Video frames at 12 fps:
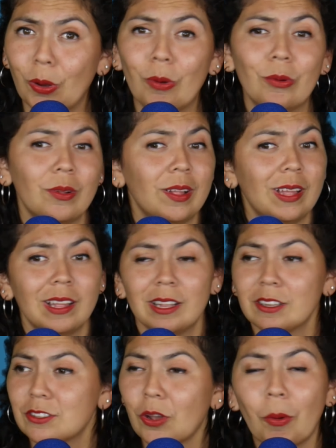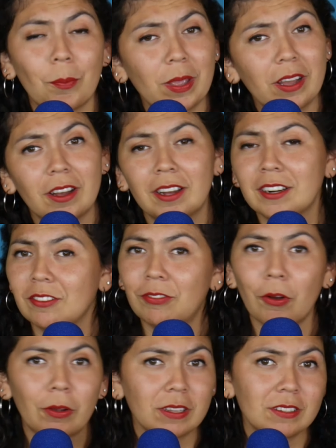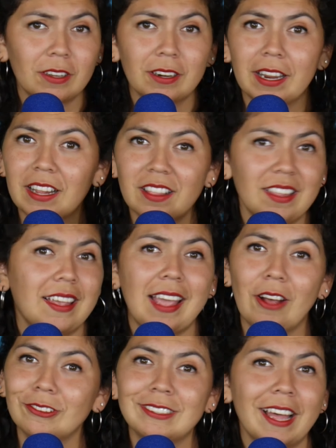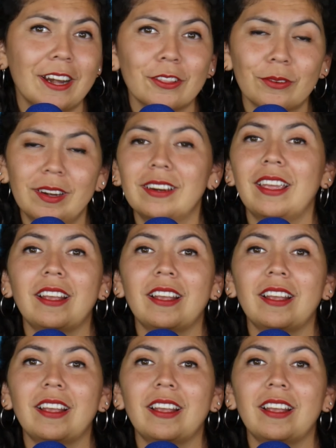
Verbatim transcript: Don't don't be on focus on anything outside of the ring